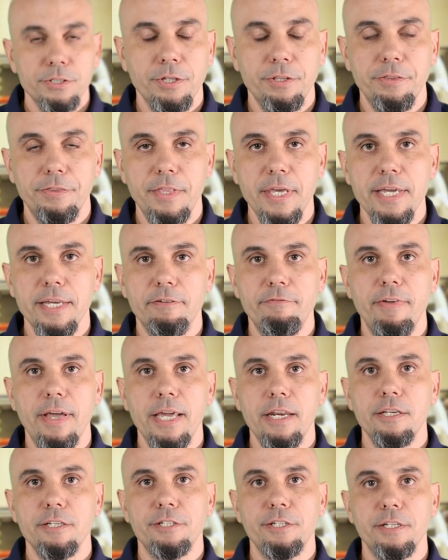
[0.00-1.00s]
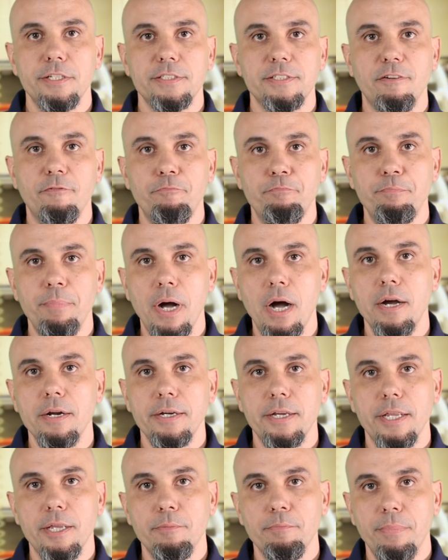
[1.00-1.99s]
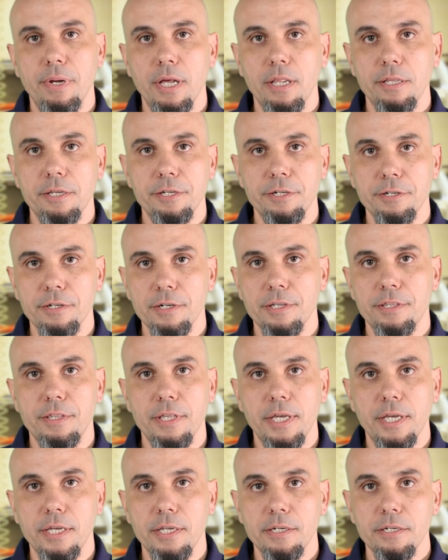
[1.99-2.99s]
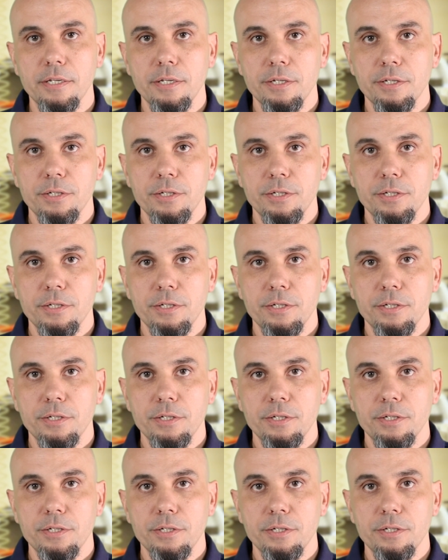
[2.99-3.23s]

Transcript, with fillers: So the advantages of bonding polyurethane